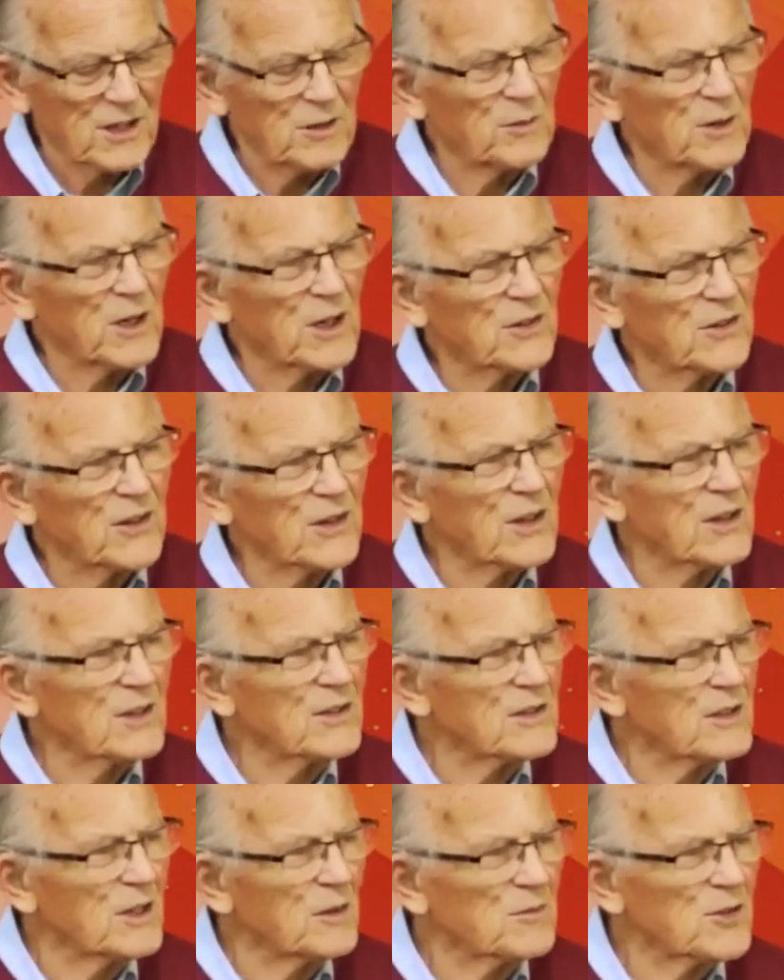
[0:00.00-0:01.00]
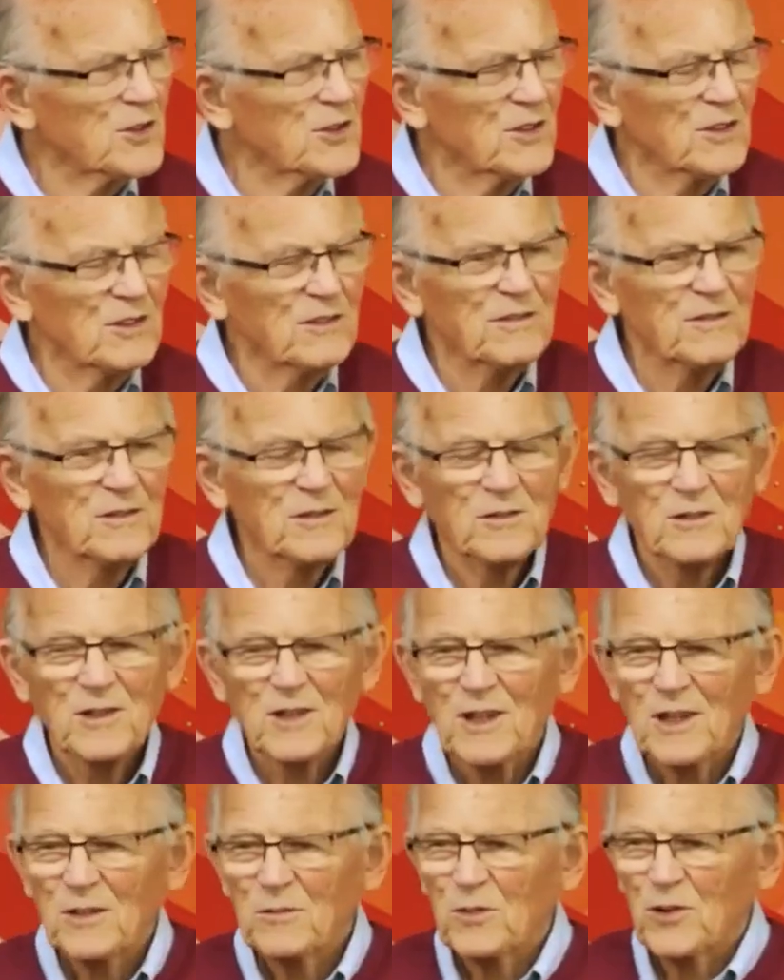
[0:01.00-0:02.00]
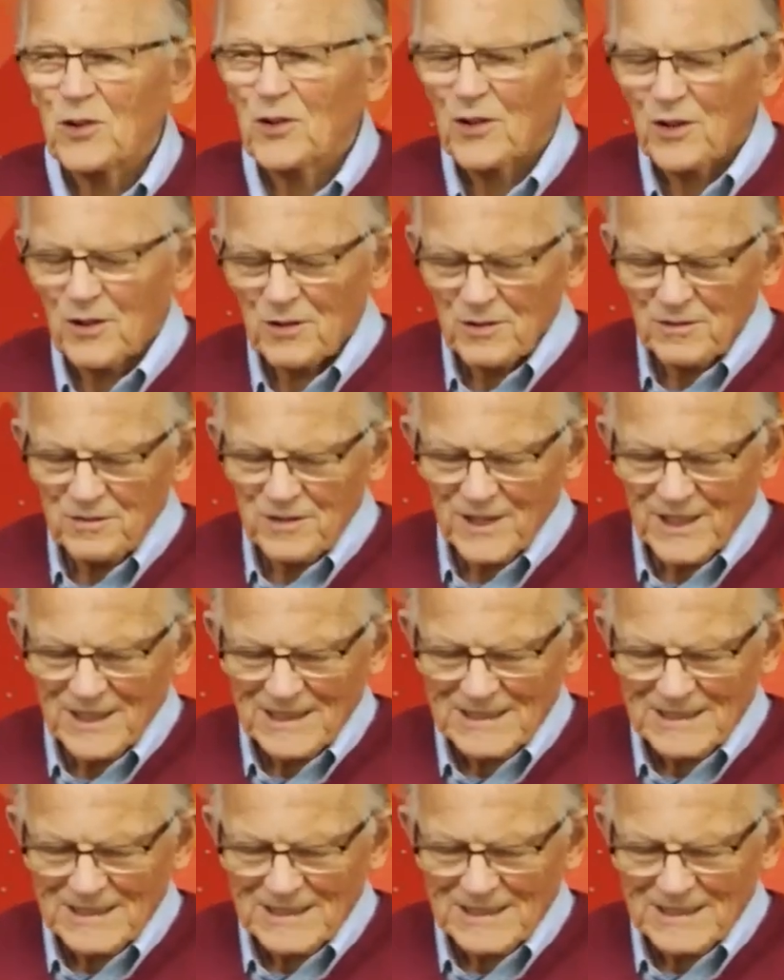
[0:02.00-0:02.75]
about the consumption of pornography?